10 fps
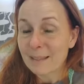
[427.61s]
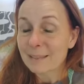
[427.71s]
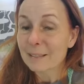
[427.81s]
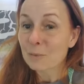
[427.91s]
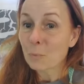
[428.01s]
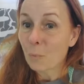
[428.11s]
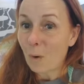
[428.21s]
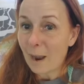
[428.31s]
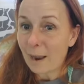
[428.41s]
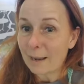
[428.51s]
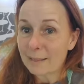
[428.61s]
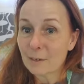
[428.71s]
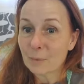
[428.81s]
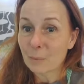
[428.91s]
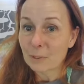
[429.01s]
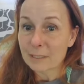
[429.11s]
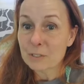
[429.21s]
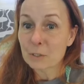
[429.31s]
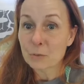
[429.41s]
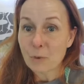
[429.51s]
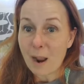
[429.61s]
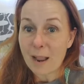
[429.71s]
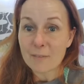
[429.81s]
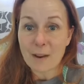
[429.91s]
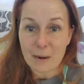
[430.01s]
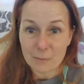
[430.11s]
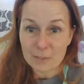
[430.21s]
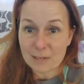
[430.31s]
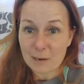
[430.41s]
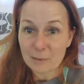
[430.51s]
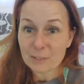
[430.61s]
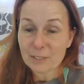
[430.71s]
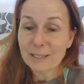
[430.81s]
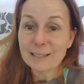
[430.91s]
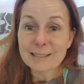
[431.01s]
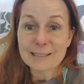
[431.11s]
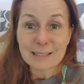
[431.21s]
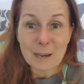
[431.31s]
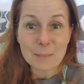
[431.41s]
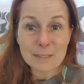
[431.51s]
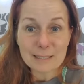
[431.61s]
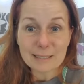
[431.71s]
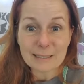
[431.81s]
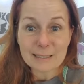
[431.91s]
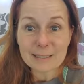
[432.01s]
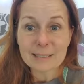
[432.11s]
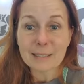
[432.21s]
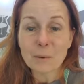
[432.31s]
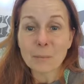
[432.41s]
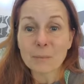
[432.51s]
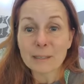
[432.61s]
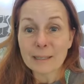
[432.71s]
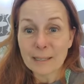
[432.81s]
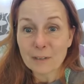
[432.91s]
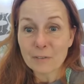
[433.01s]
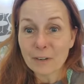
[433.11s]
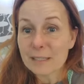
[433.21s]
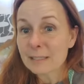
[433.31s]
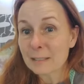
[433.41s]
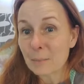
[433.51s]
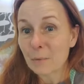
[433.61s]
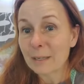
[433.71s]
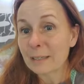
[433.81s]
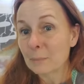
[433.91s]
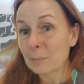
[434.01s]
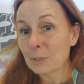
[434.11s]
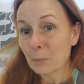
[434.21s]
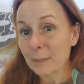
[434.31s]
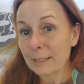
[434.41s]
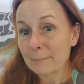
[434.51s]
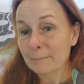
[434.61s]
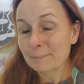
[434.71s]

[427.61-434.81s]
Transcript: That's why they're willing to drive hours and hours to come see us when they can't find someone in between.